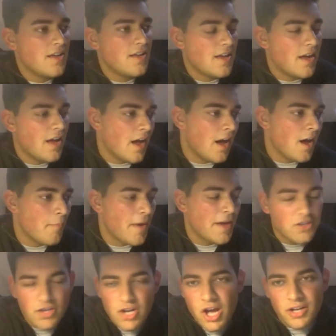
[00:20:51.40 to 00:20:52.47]

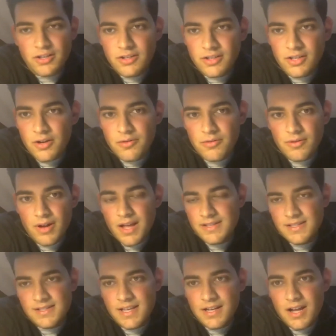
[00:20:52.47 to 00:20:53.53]
And you learn.
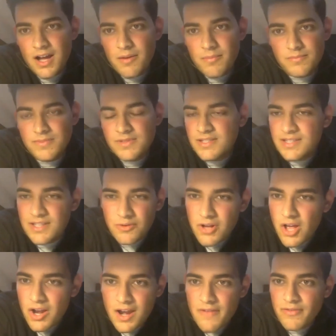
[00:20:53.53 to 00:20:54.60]
As I said, I'm still
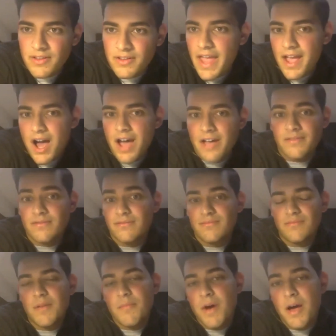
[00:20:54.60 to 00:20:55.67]
learning every day. I,
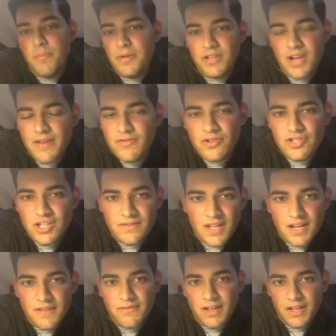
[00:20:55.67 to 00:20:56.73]
in my opinion, haven't achieved
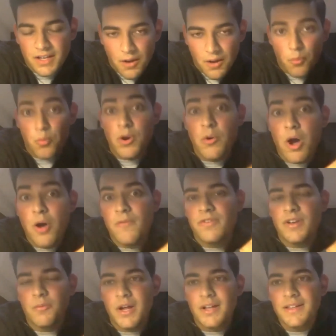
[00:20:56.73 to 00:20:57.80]
anything. I will
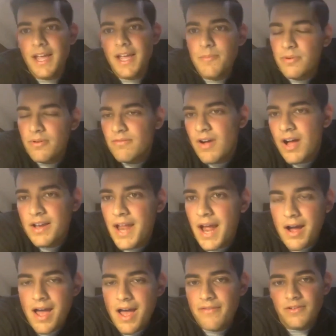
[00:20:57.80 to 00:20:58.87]
hopefully one day, but right
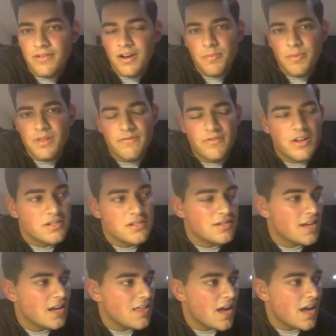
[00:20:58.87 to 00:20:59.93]
now I haven't, and I'll be the first
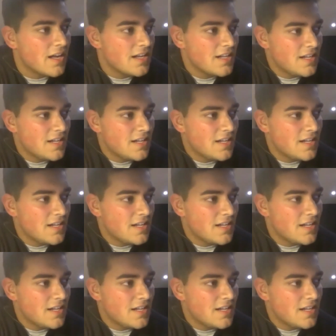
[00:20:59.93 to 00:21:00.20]
to say that.